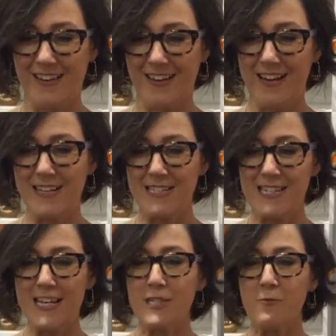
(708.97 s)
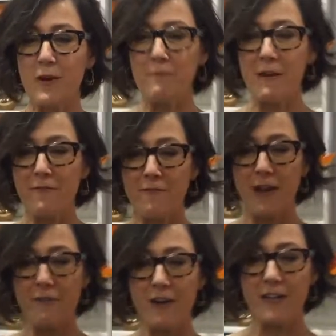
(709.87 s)
And it is one of my
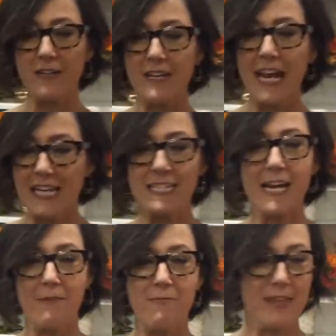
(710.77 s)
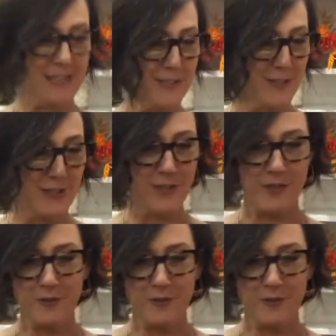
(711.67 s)
favorite nighttime things to do.